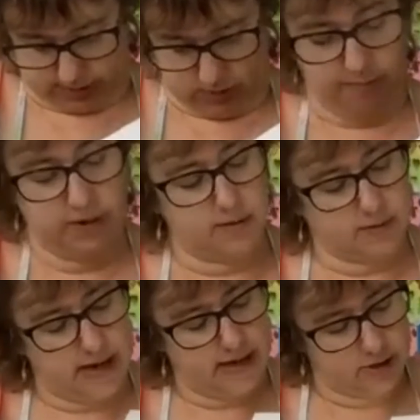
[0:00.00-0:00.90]
So I'm going to
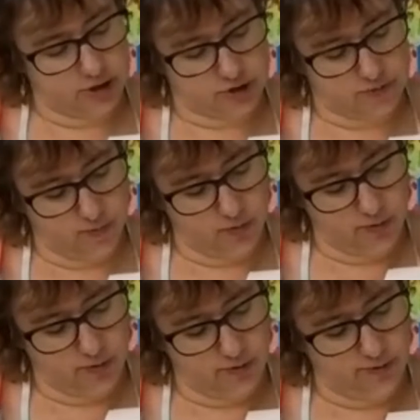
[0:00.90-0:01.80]
kind of just
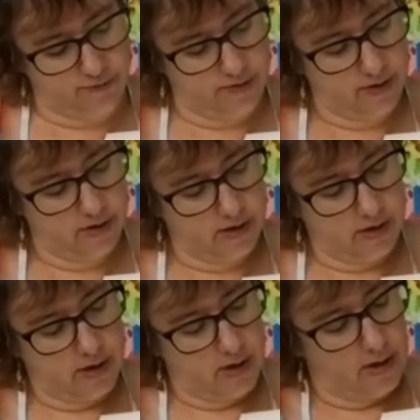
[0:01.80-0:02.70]
move
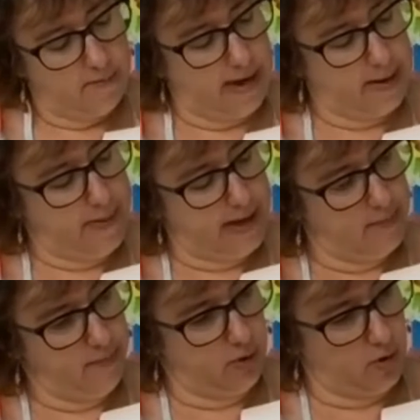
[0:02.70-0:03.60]
my
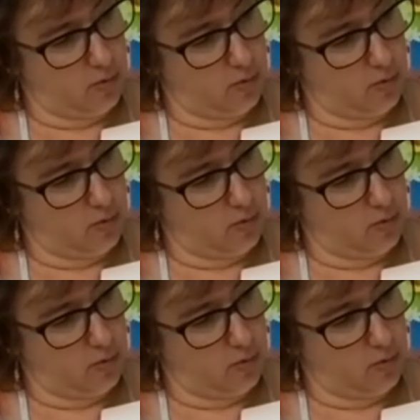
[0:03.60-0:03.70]
paper